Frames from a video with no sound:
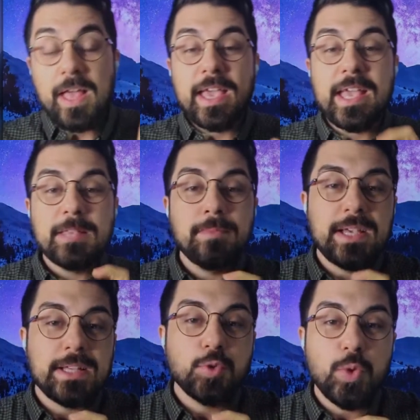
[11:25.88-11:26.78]
It
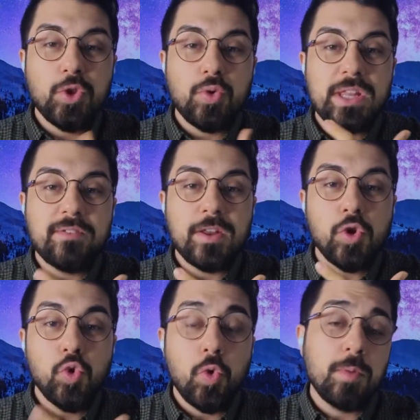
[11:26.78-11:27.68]
means we don't even
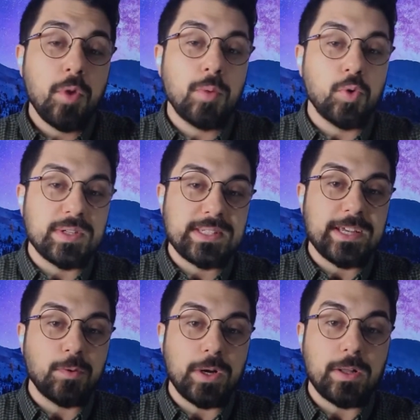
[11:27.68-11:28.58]
know Imam Hussein
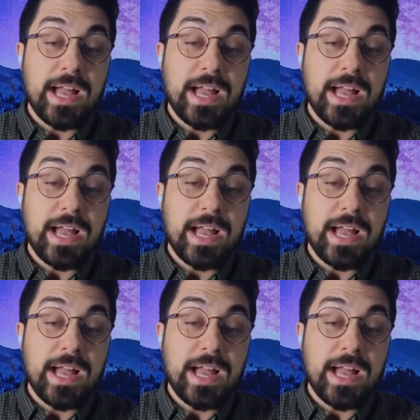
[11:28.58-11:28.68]
well.